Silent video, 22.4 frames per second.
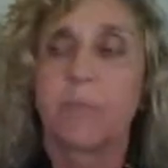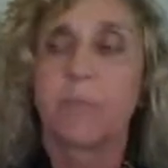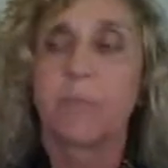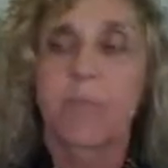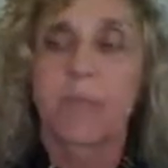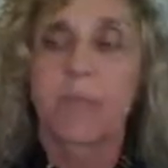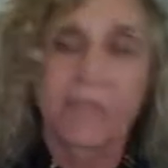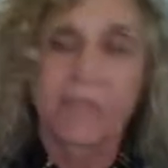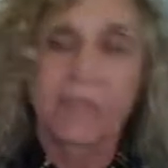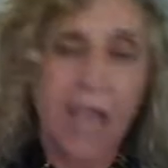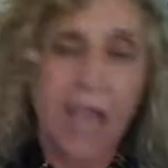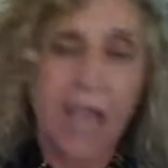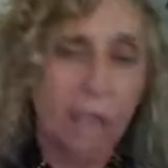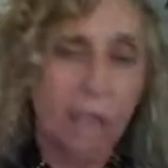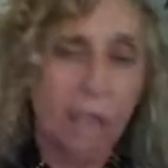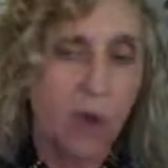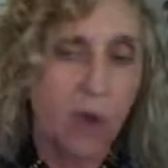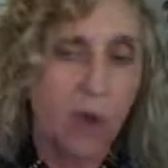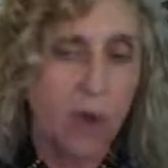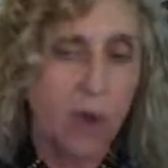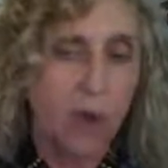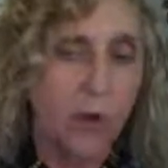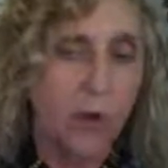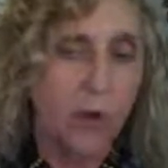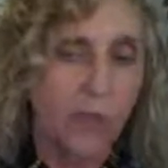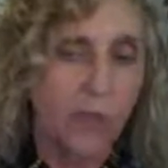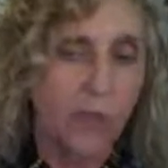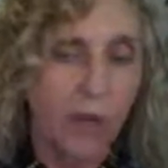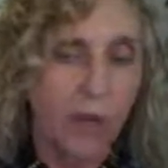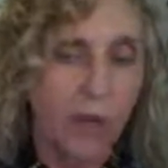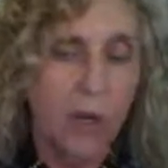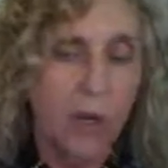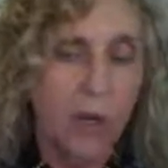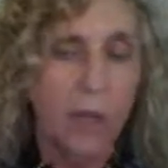Dad brought
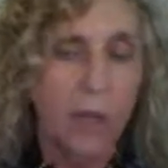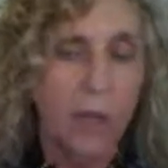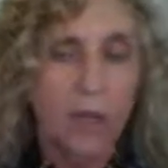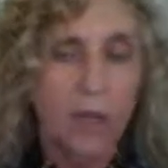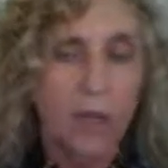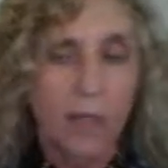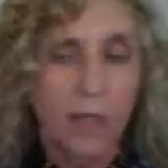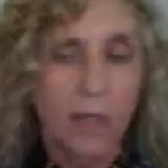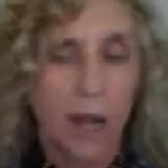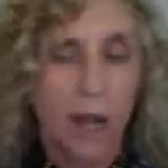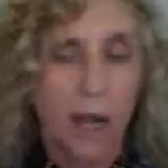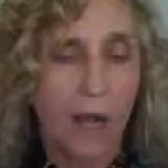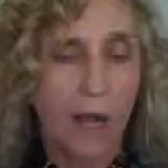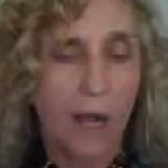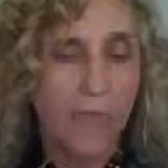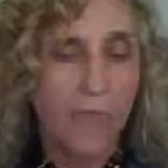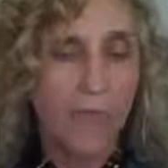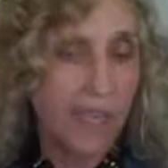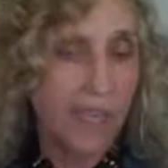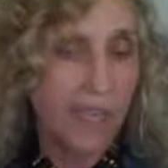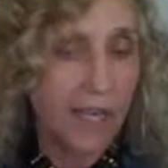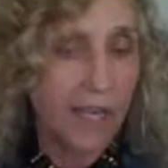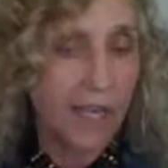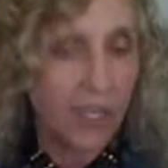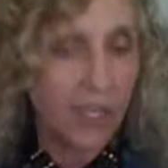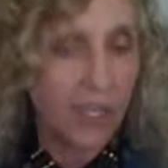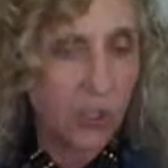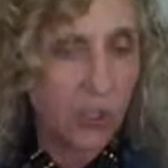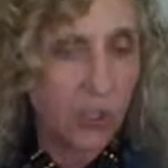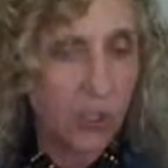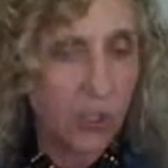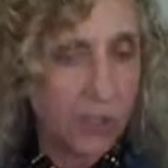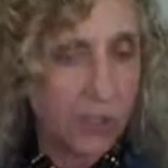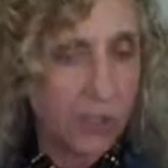over the psychic
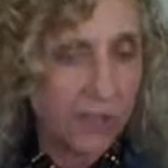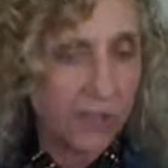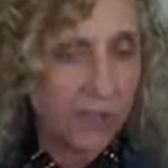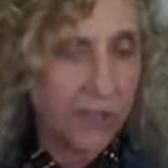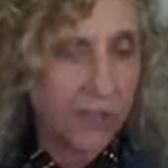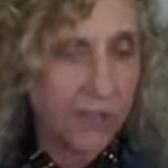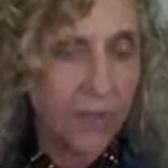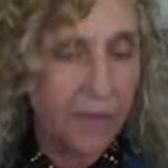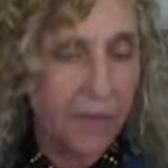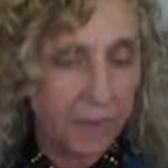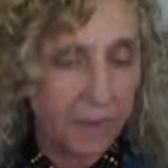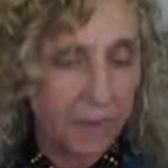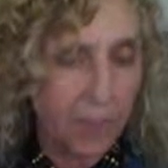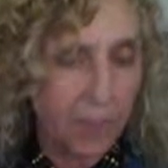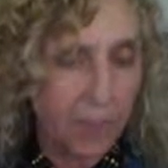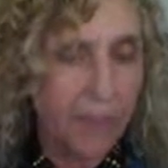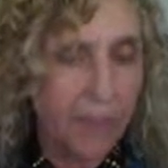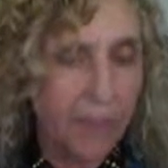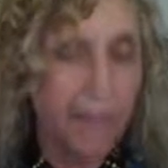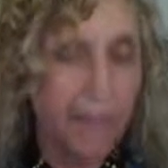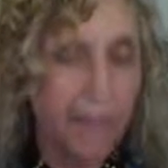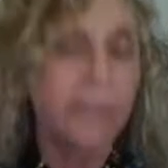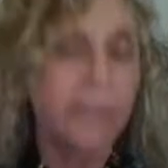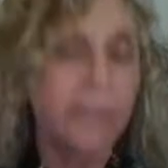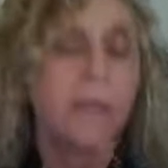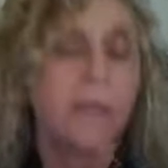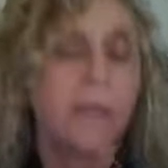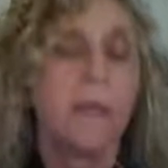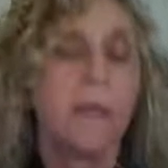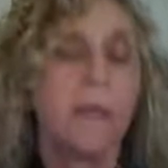surgeons from the Philippines.